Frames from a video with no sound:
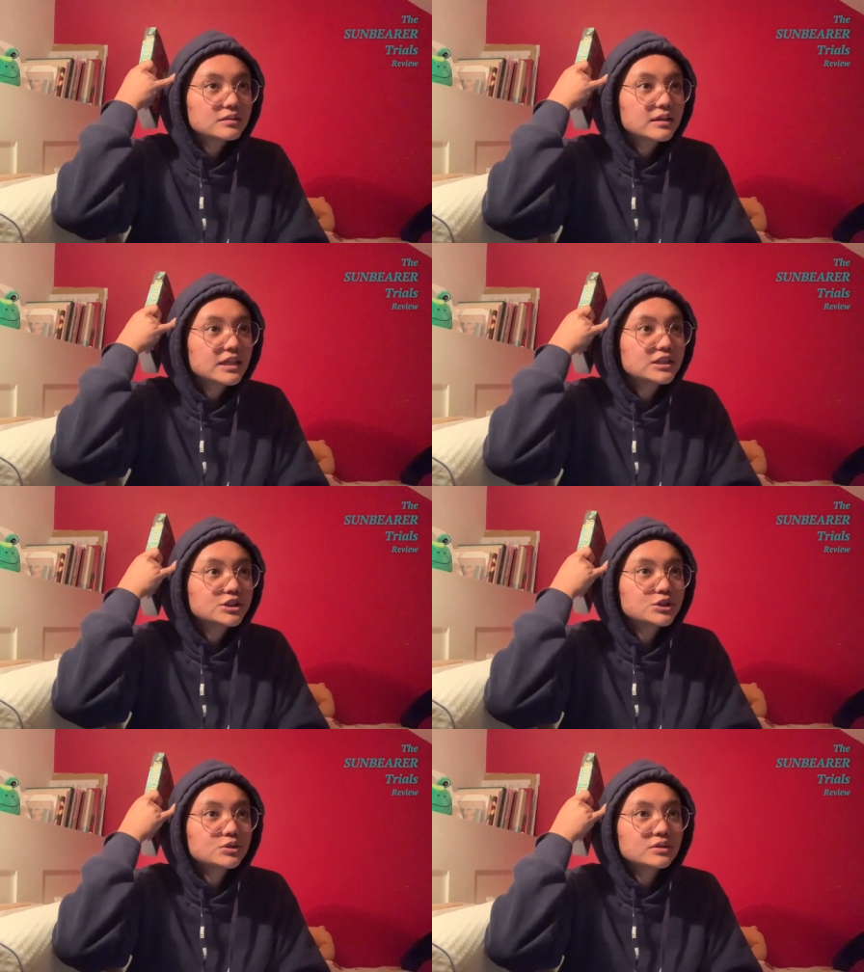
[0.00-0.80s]
The
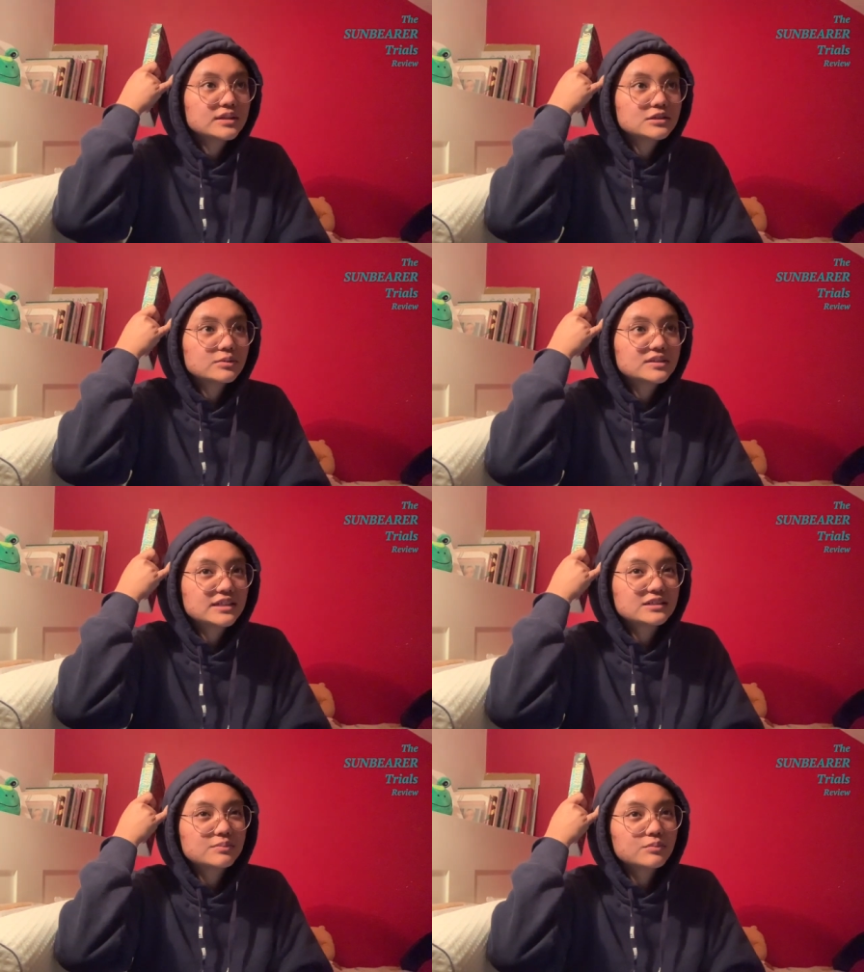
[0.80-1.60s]
issue in this one is that
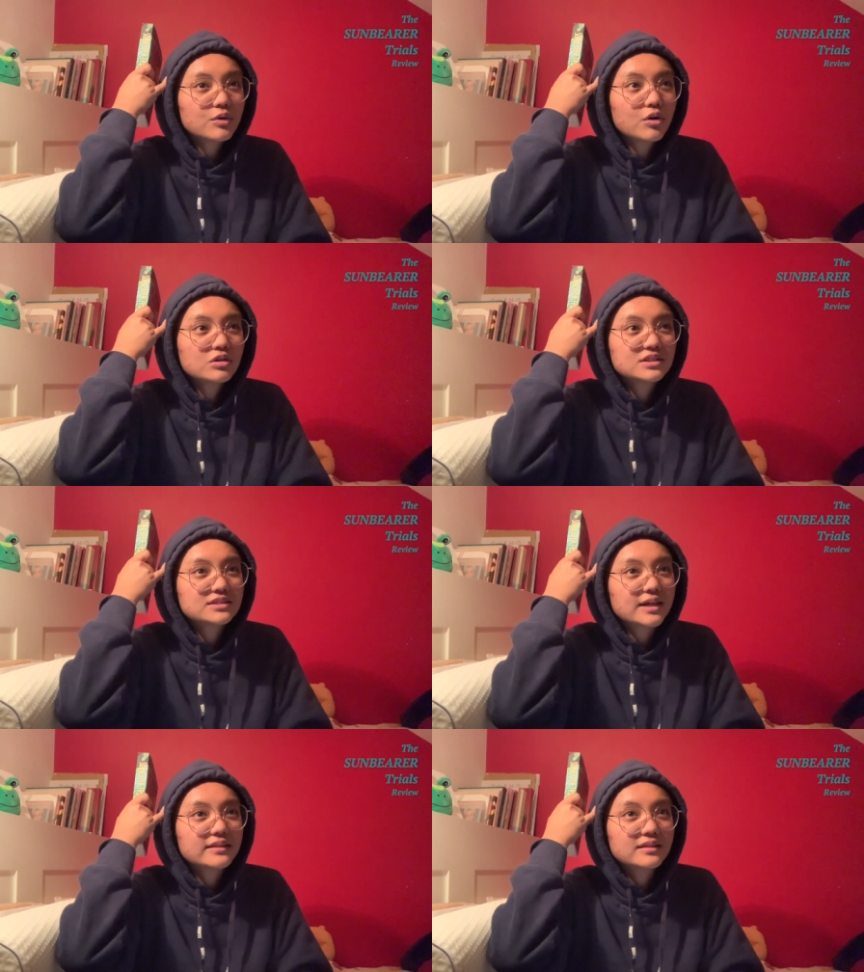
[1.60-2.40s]
it's more
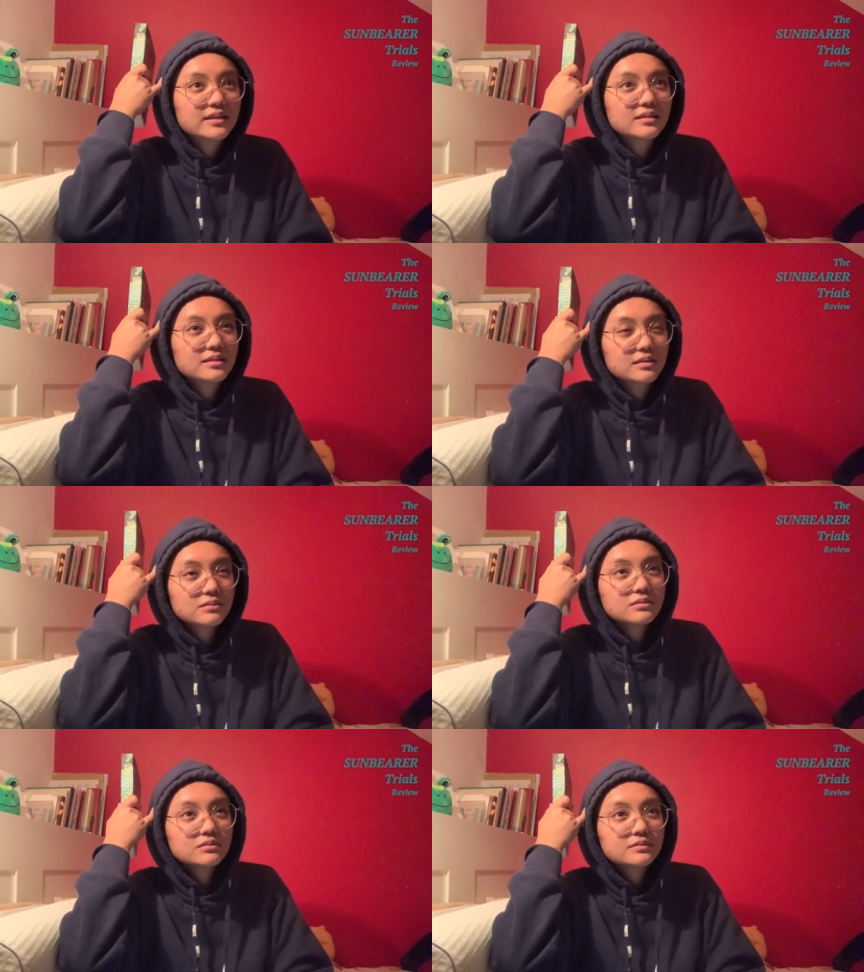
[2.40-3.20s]

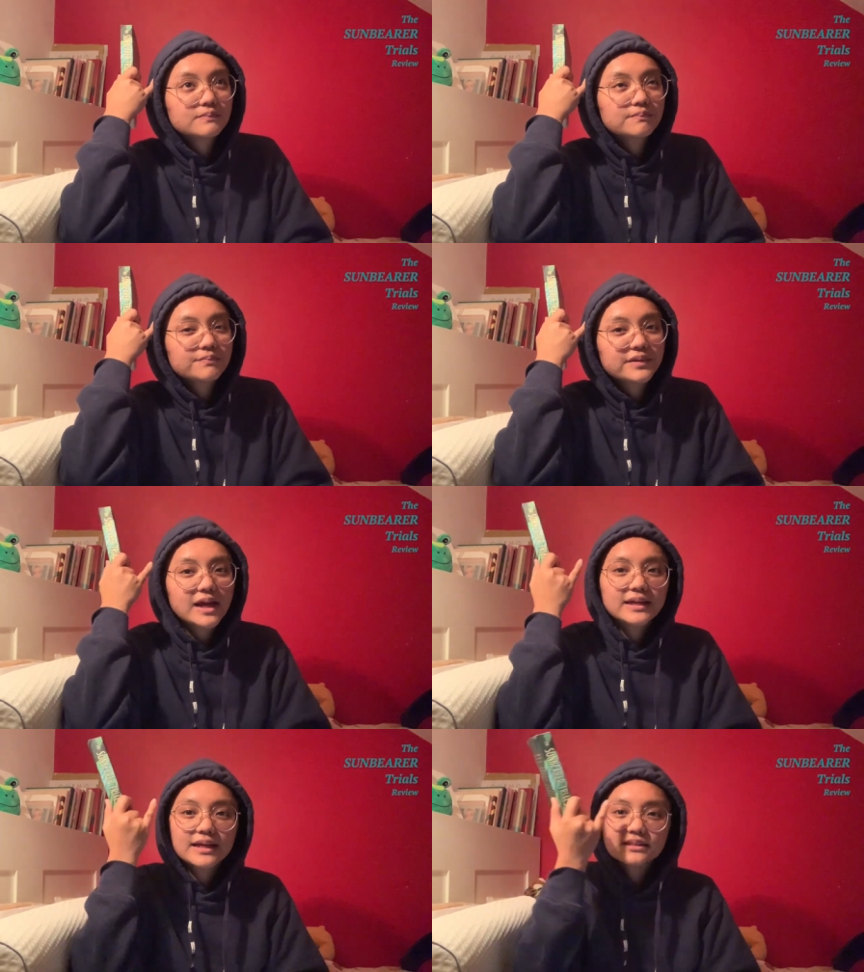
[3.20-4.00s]
societal, I
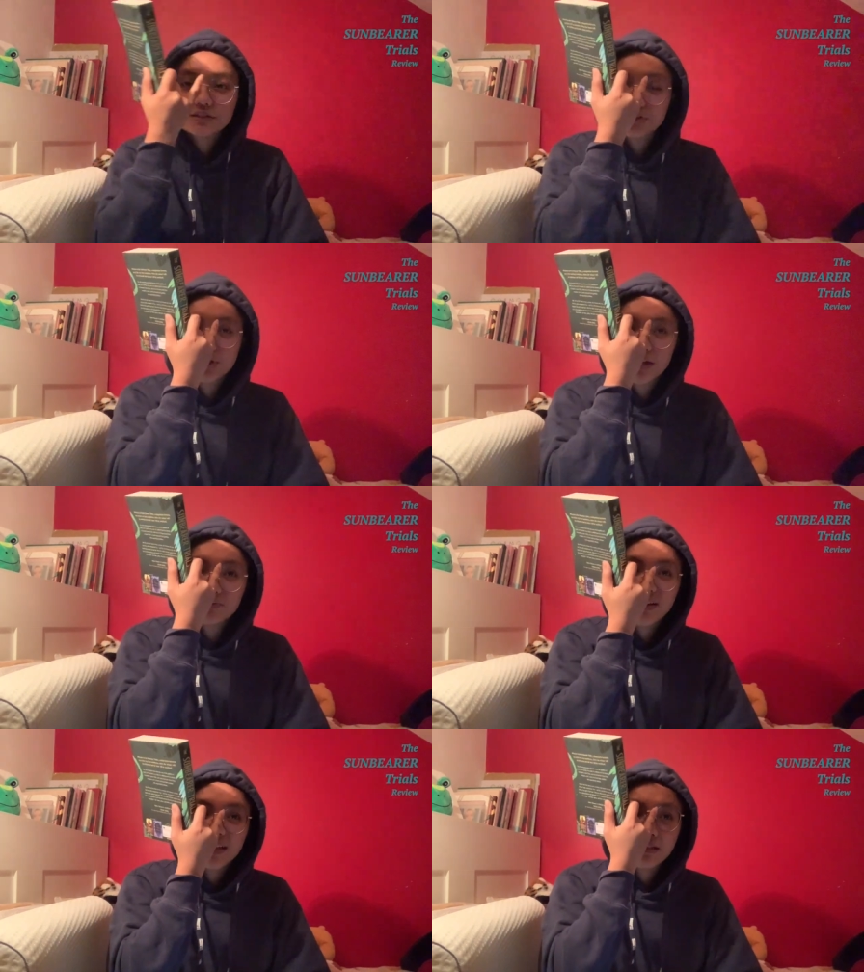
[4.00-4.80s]
guess. So you have
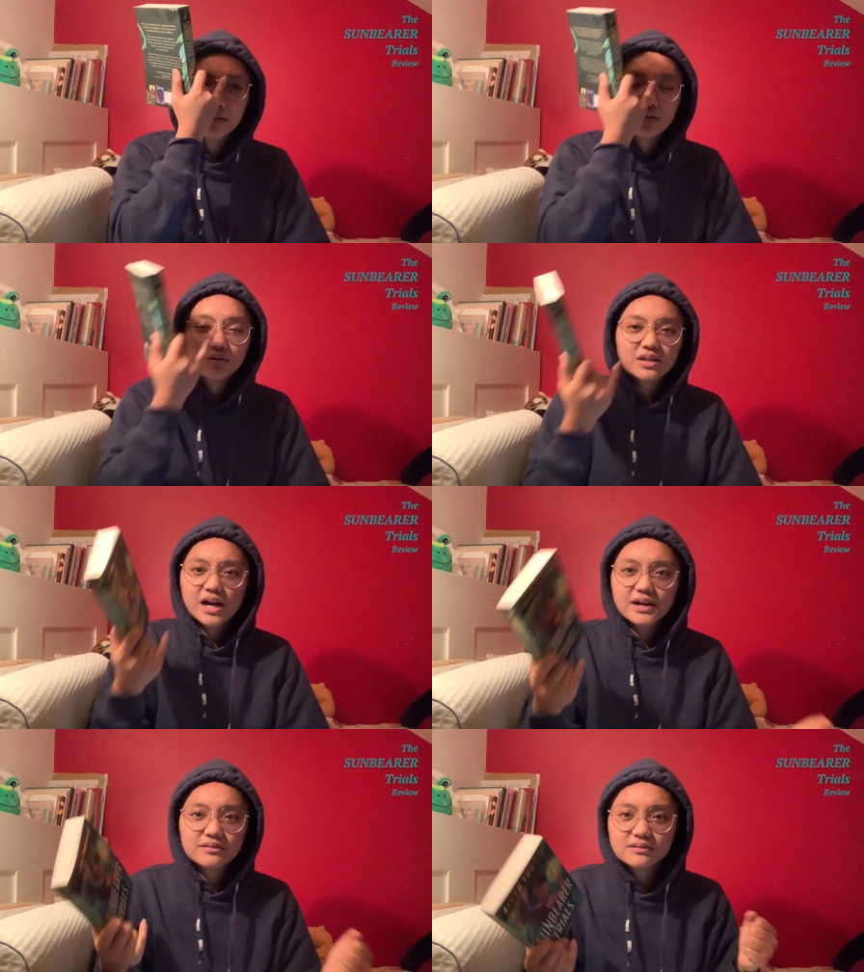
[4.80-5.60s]
like, you know, the
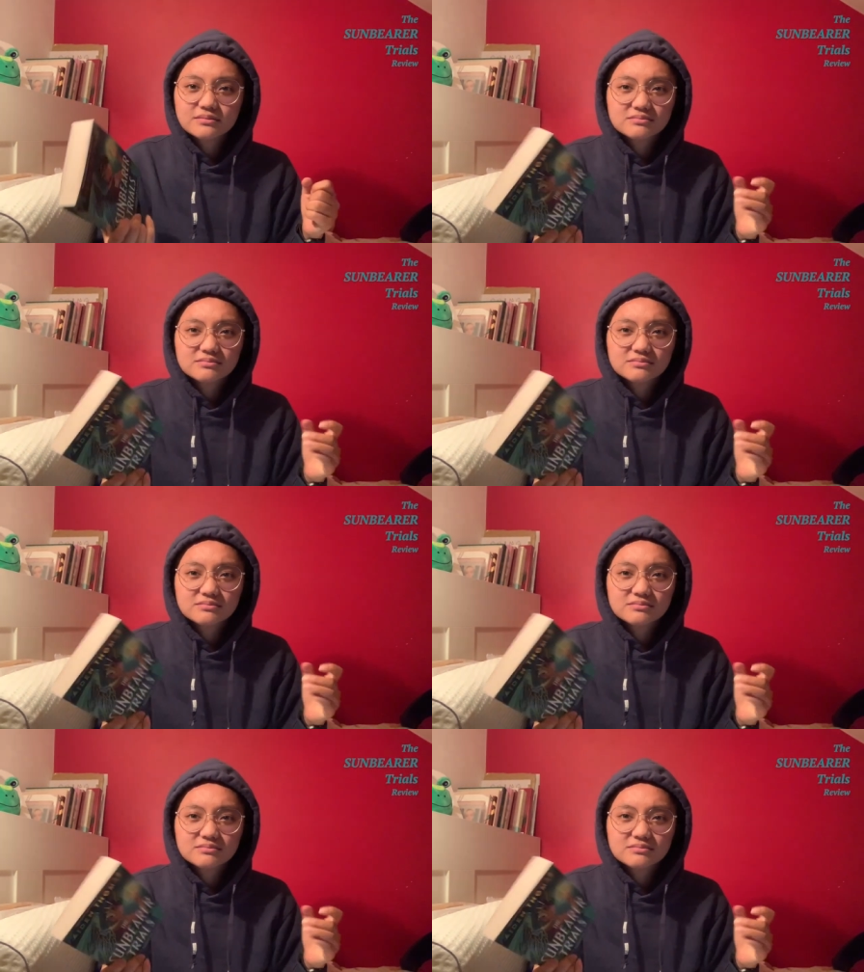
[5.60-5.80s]
hierarchies